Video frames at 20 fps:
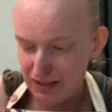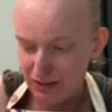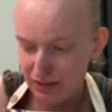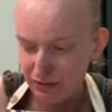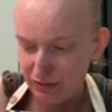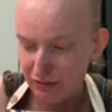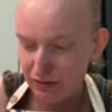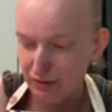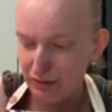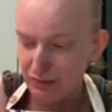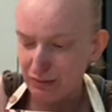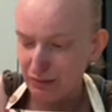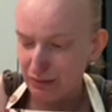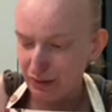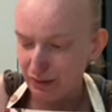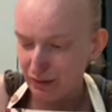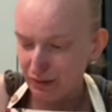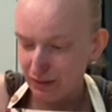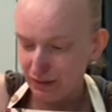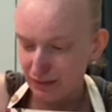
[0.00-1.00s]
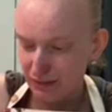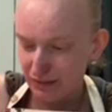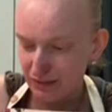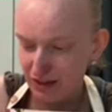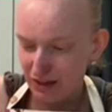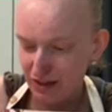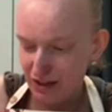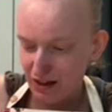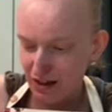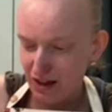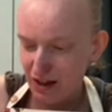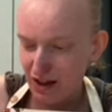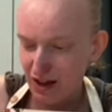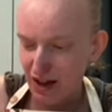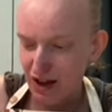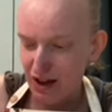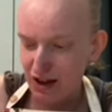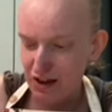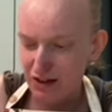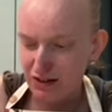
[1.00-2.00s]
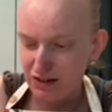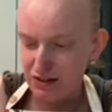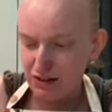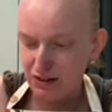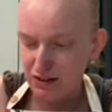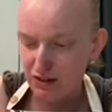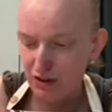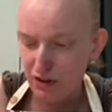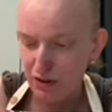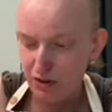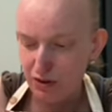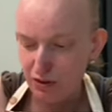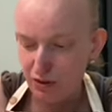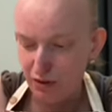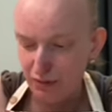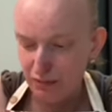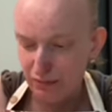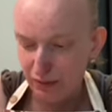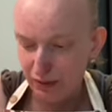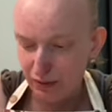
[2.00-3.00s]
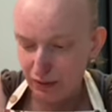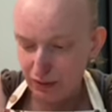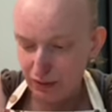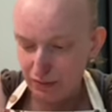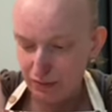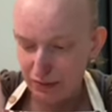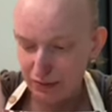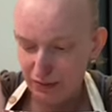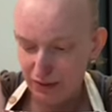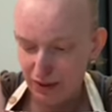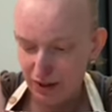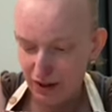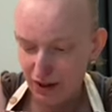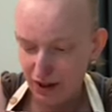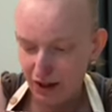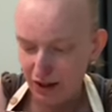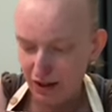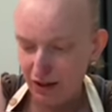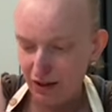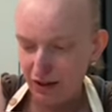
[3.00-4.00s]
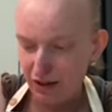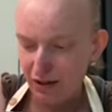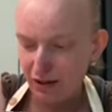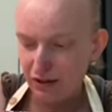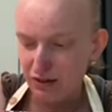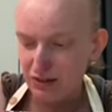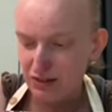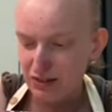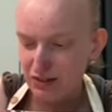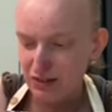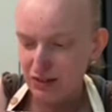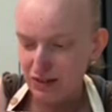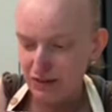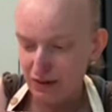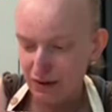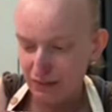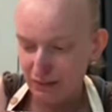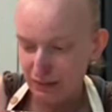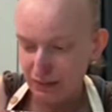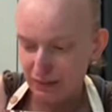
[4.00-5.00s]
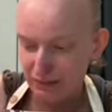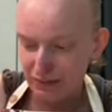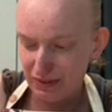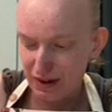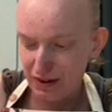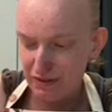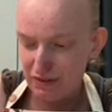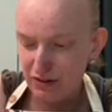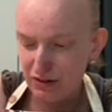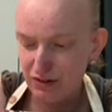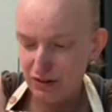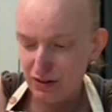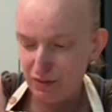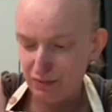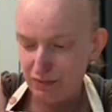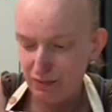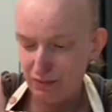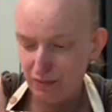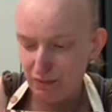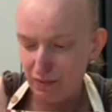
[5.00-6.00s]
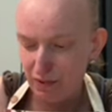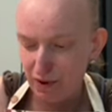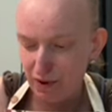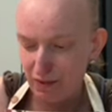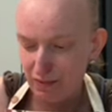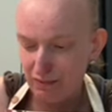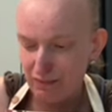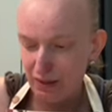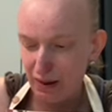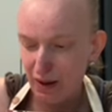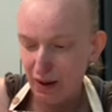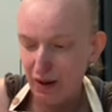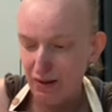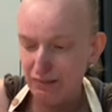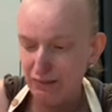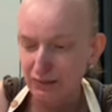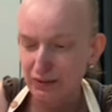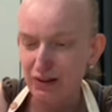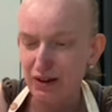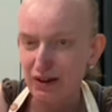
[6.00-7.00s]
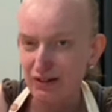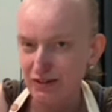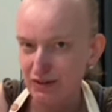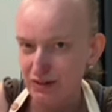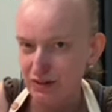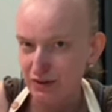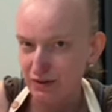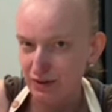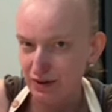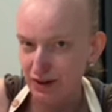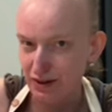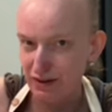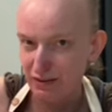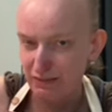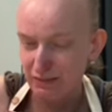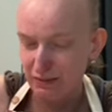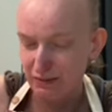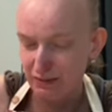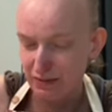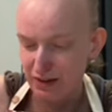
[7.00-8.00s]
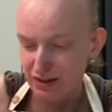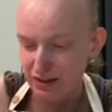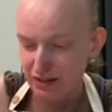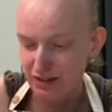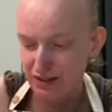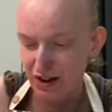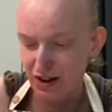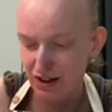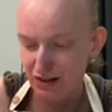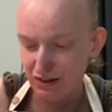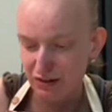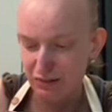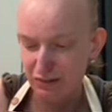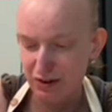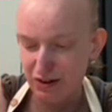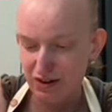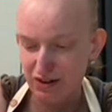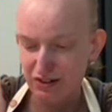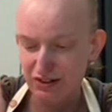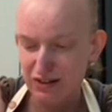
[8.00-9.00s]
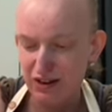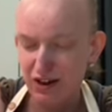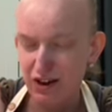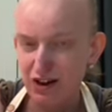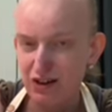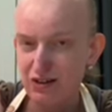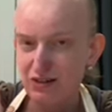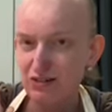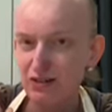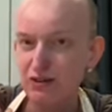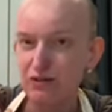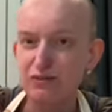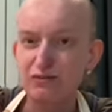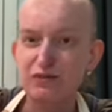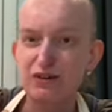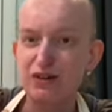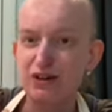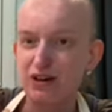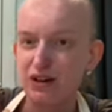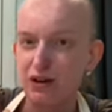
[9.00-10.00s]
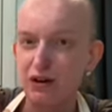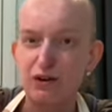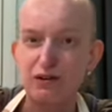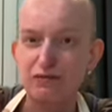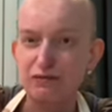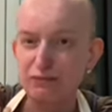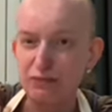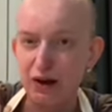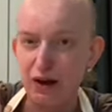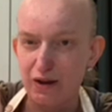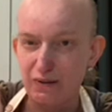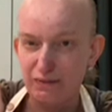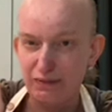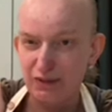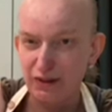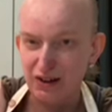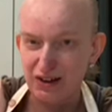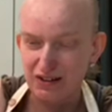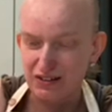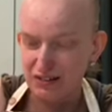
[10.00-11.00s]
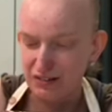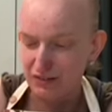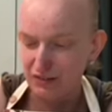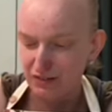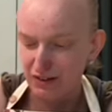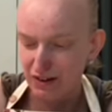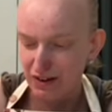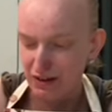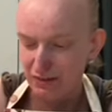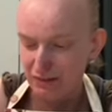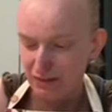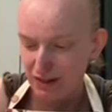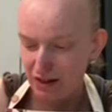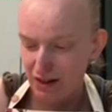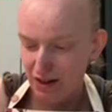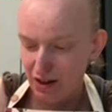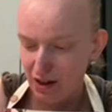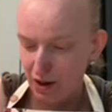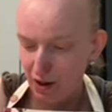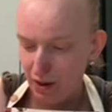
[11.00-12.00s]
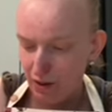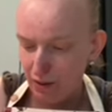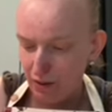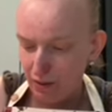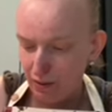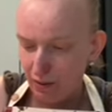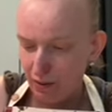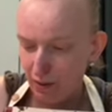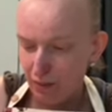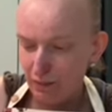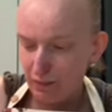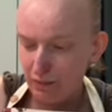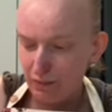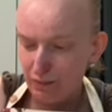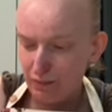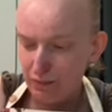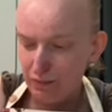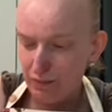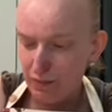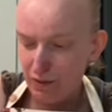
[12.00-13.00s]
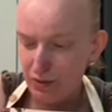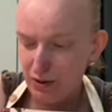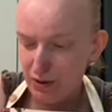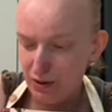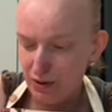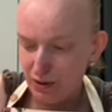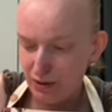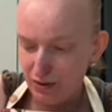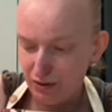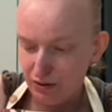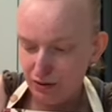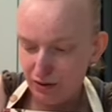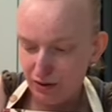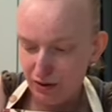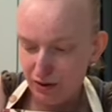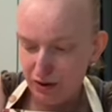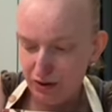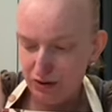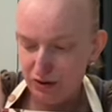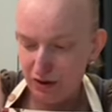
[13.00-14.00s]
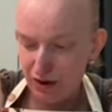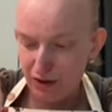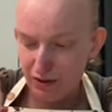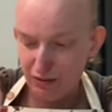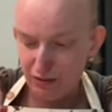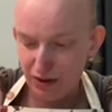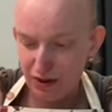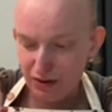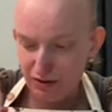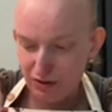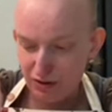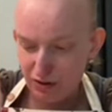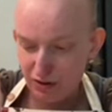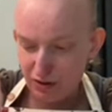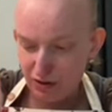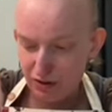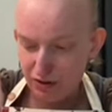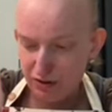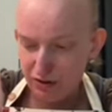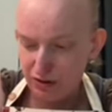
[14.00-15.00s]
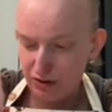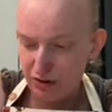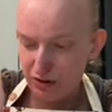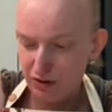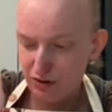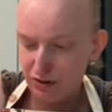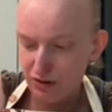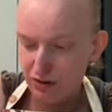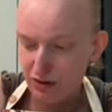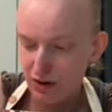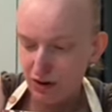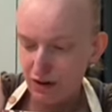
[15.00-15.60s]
of crumble and your blueberry syrup. Now, if you don't want purple ice cream, which to be honest, I don't really love purple ice cream, what you can do is you can just